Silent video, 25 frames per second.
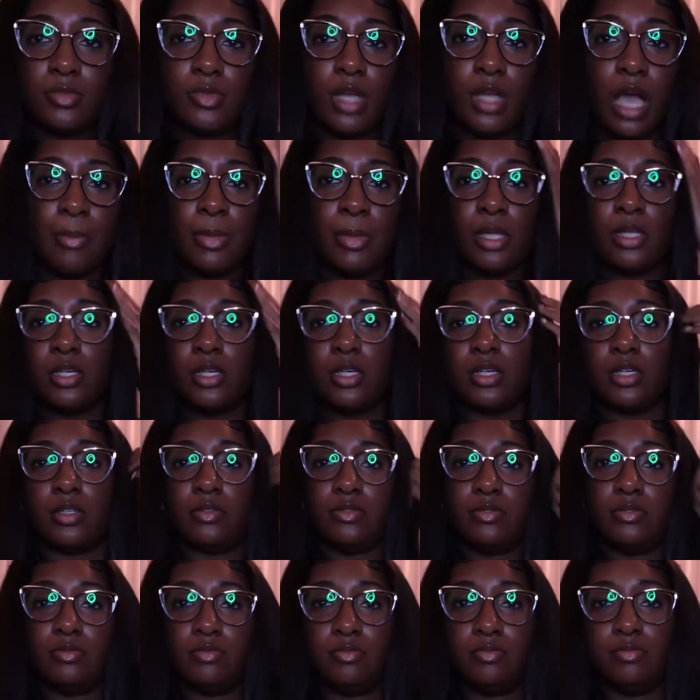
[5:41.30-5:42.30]
I'm in love.
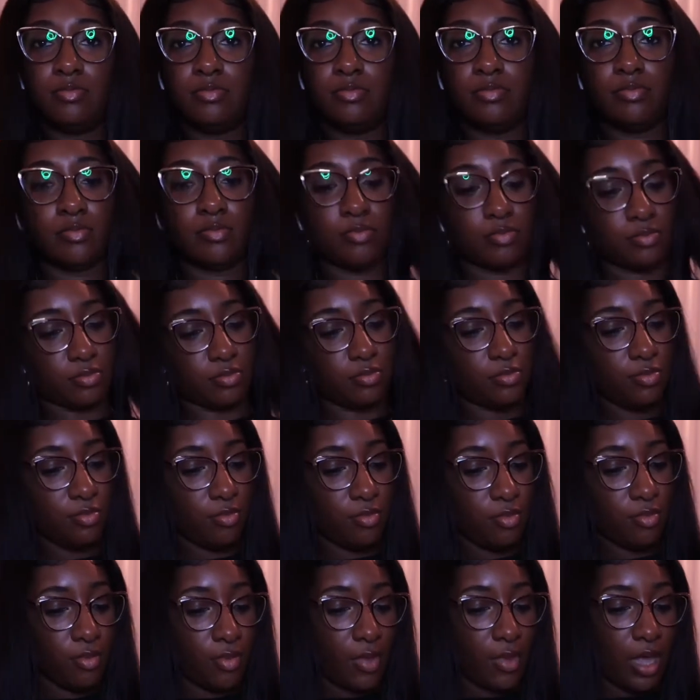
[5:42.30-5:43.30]

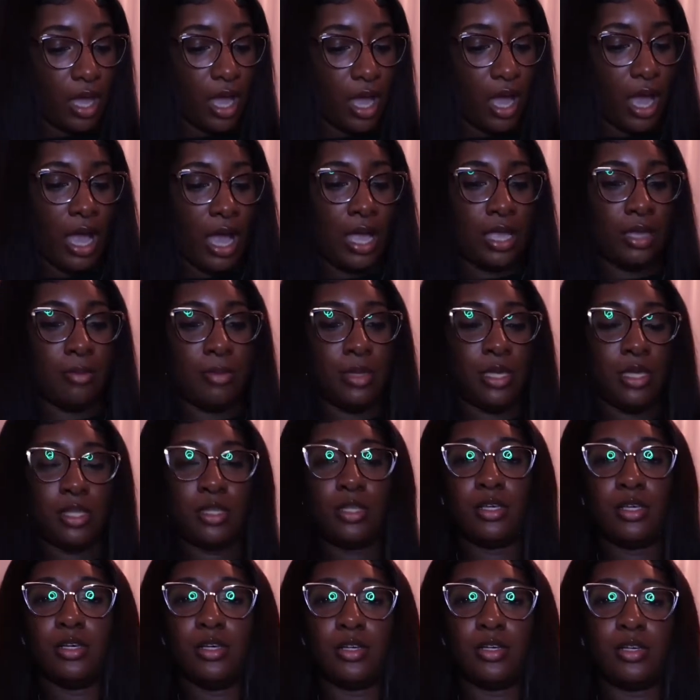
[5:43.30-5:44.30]
I am in
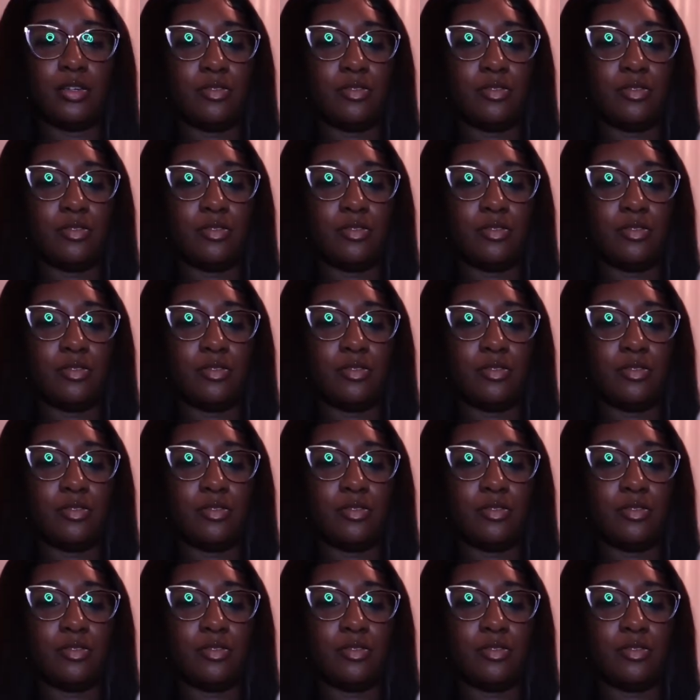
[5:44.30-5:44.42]
love.